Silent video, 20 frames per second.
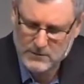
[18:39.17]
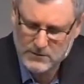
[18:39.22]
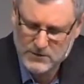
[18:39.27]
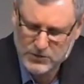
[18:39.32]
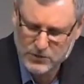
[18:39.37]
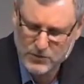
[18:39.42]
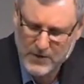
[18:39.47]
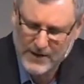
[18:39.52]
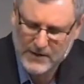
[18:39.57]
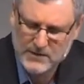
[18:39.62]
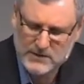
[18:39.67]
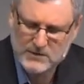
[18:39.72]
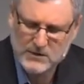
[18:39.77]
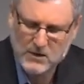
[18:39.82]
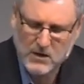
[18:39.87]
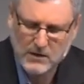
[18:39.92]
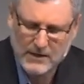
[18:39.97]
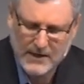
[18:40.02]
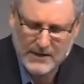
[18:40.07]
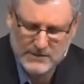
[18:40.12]
to
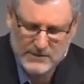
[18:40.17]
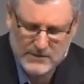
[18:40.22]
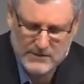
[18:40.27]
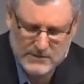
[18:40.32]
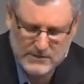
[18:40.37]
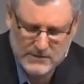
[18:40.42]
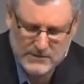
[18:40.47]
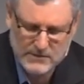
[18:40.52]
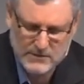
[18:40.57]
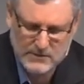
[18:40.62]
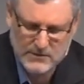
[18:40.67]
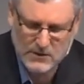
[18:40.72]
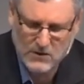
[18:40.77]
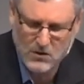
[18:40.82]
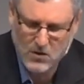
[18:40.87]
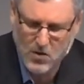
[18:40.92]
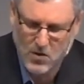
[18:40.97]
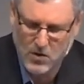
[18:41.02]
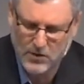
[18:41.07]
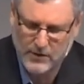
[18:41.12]
reconcile us to
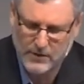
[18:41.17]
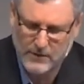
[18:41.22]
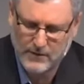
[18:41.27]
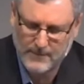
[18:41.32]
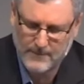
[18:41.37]
God.